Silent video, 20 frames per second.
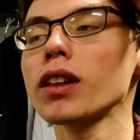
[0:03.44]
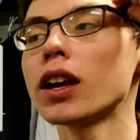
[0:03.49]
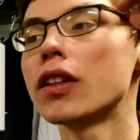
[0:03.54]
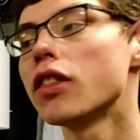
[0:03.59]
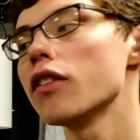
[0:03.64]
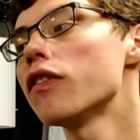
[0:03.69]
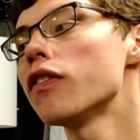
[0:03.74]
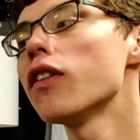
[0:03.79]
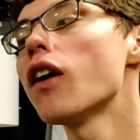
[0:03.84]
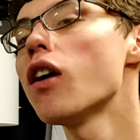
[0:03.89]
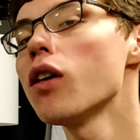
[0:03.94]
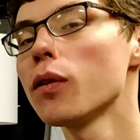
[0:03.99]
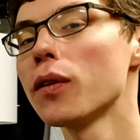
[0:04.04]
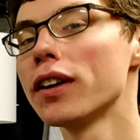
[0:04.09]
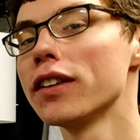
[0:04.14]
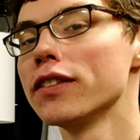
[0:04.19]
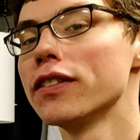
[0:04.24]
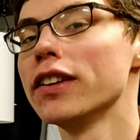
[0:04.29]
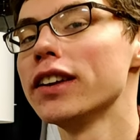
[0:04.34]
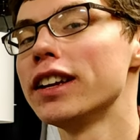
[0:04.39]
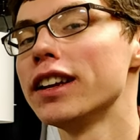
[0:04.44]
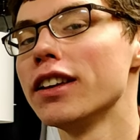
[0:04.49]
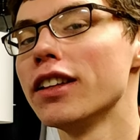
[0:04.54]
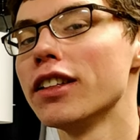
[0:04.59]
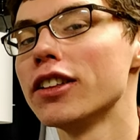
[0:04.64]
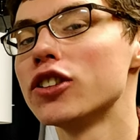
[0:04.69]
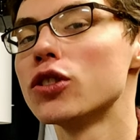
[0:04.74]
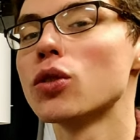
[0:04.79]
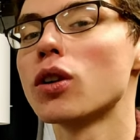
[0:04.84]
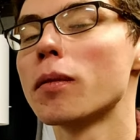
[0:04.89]
And the following video
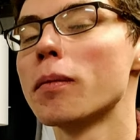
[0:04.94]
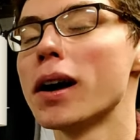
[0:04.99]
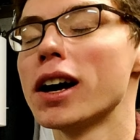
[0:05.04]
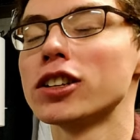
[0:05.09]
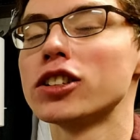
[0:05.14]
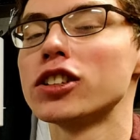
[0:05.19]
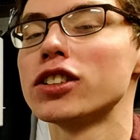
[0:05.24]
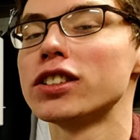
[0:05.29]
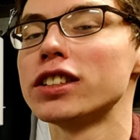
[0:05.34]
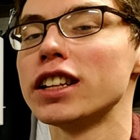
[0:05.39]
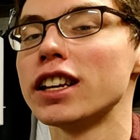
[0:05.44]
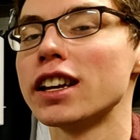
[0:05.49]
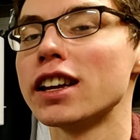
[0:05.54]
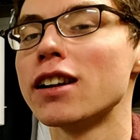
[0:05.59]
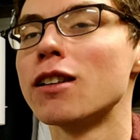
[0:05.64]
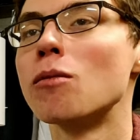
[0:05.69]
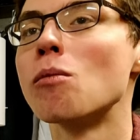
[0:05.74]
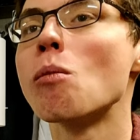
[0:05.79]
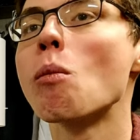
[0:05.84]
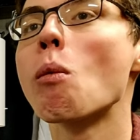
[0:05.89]
that you are about to see